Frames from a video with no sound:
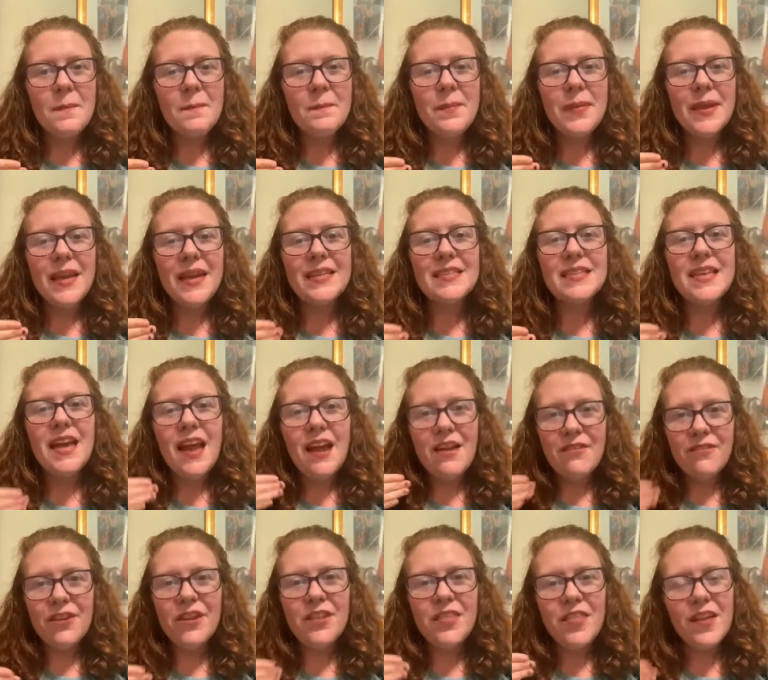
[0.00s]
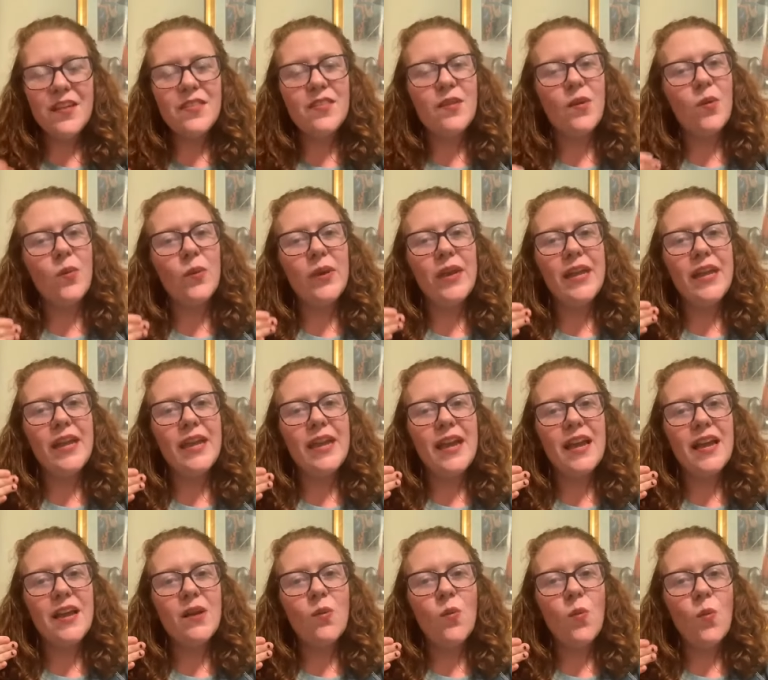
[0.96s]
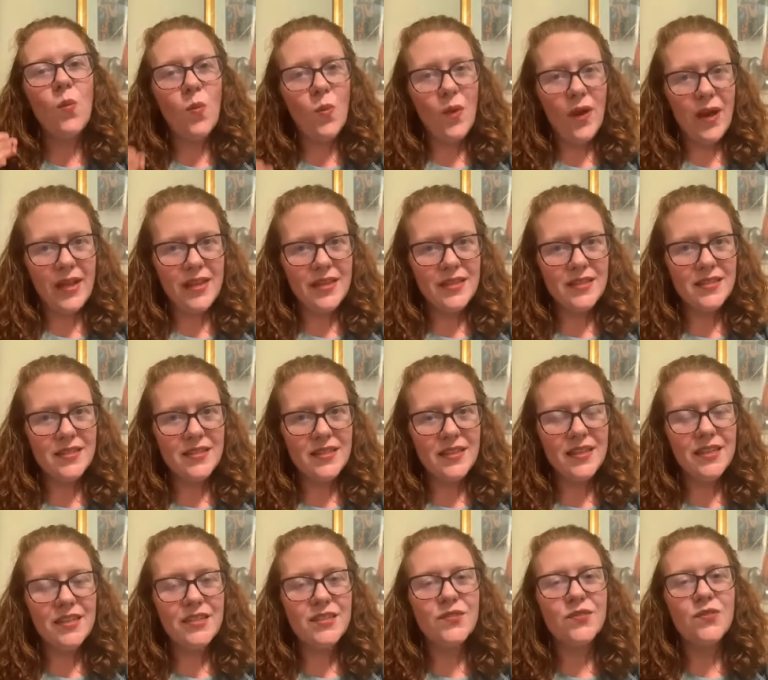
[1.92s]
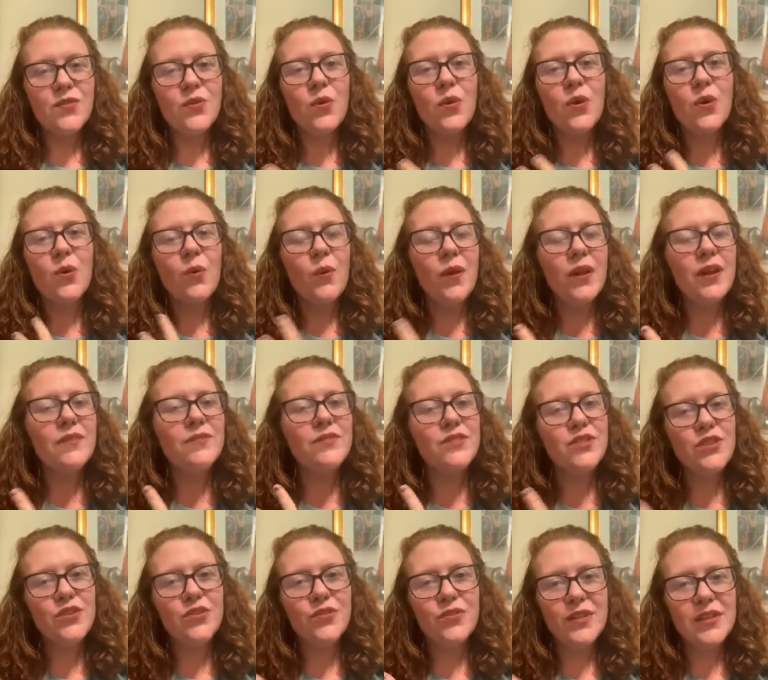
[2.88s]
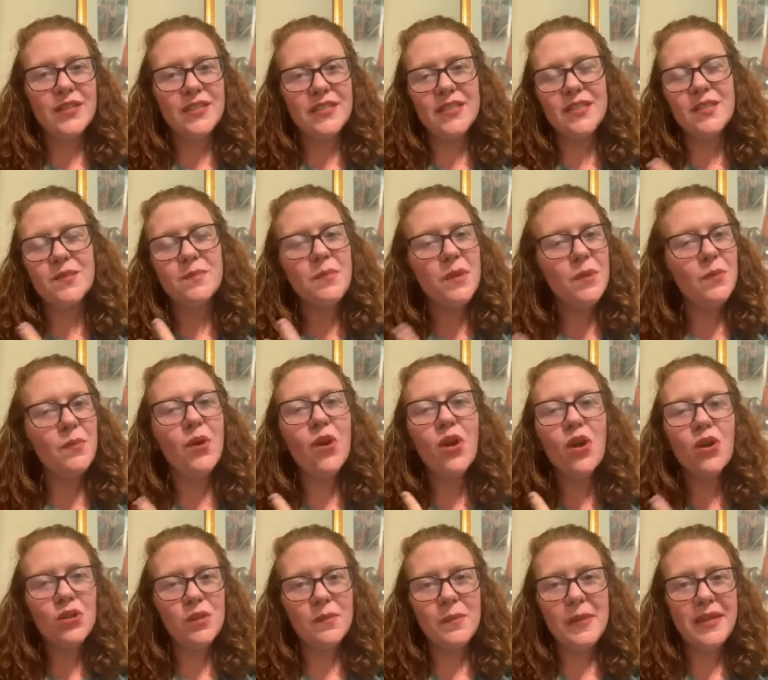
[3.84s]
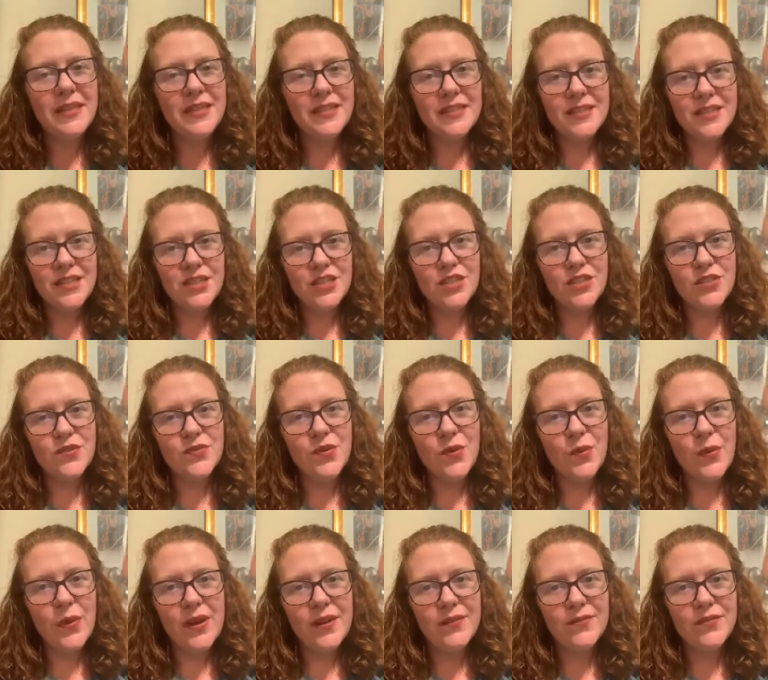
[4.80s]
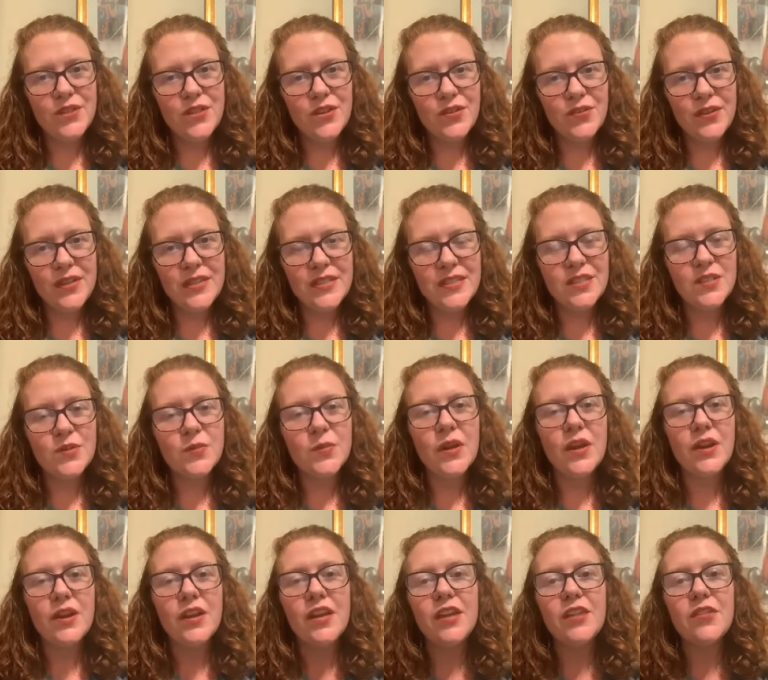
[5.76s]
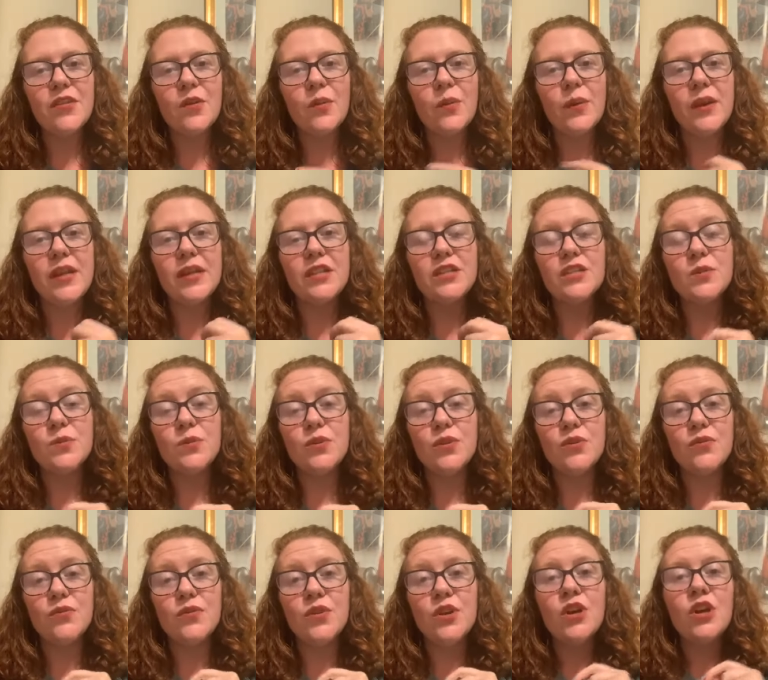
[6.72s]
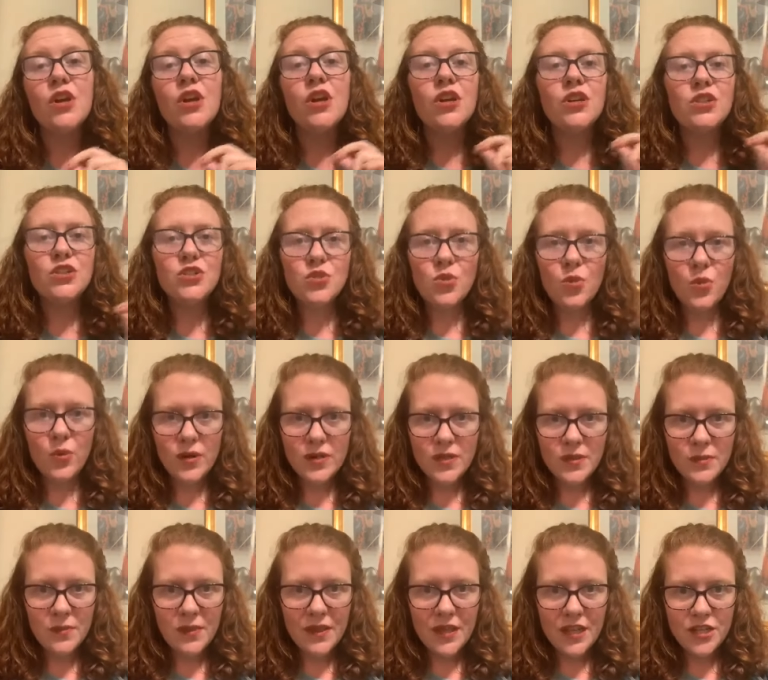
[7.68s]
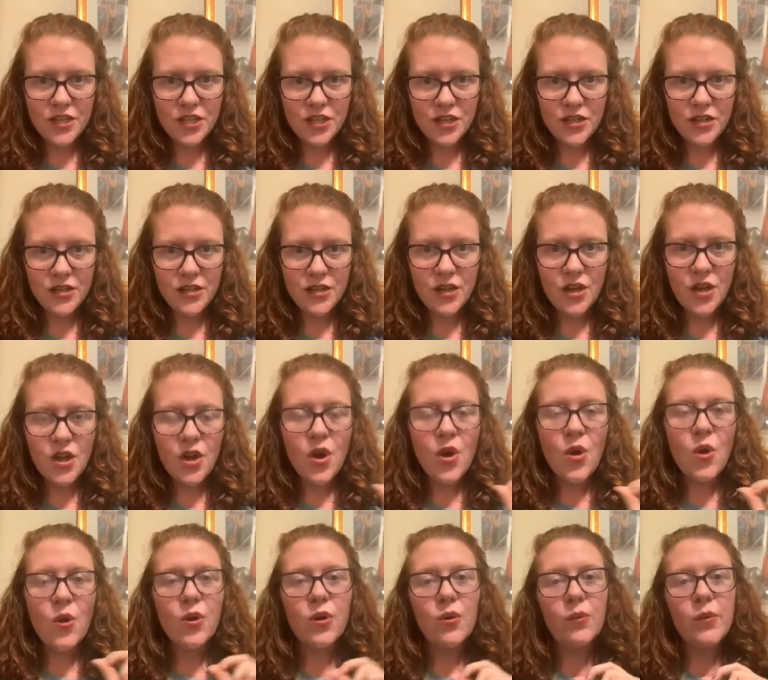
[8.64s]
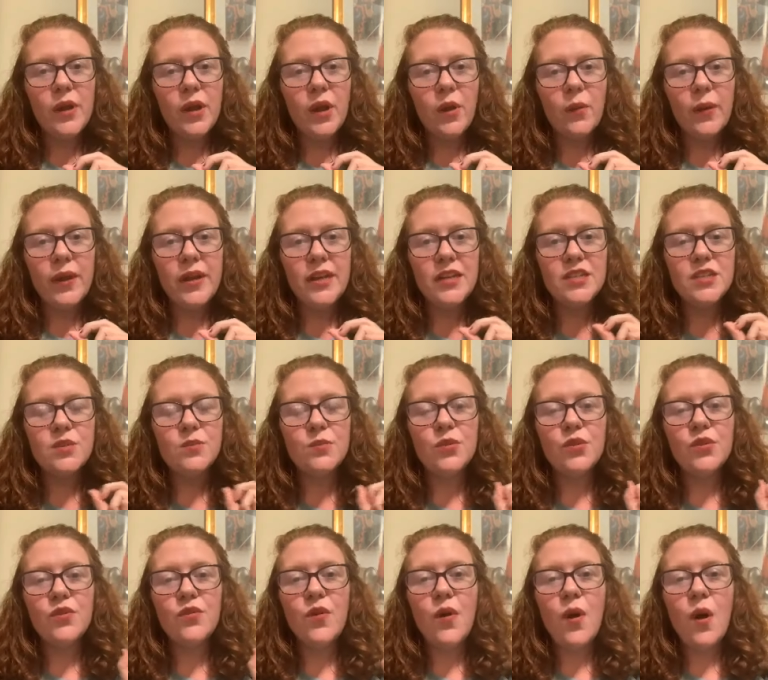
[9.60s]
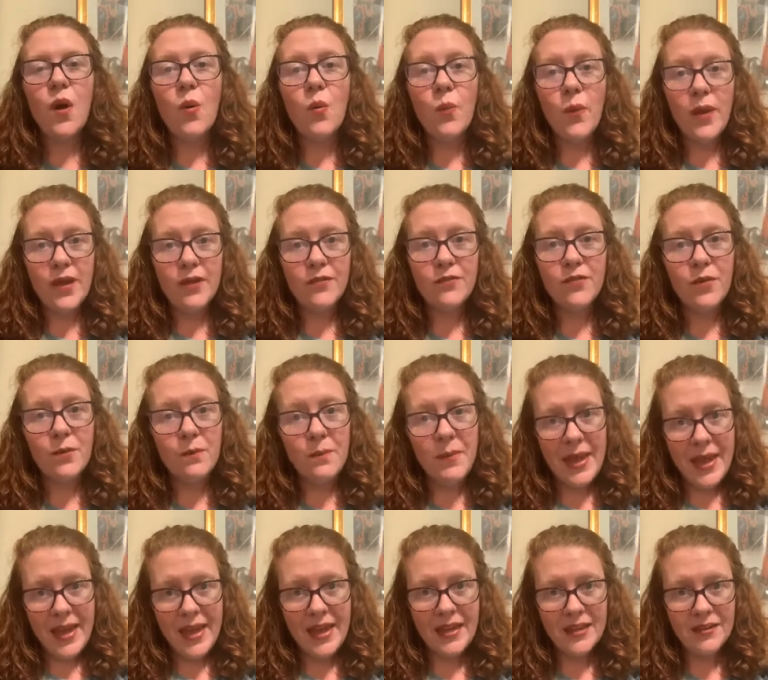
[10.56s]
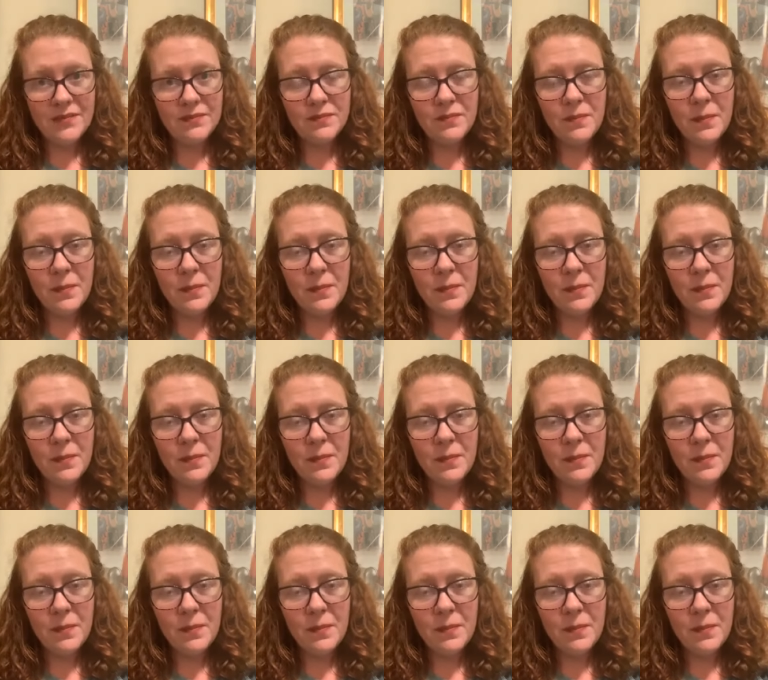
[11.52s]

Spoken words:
Because everything that we want is for one of two reasons. People only make decisions for one of two reasons. We are either wanting to move towards pleasure or we are wanting to move away from pain.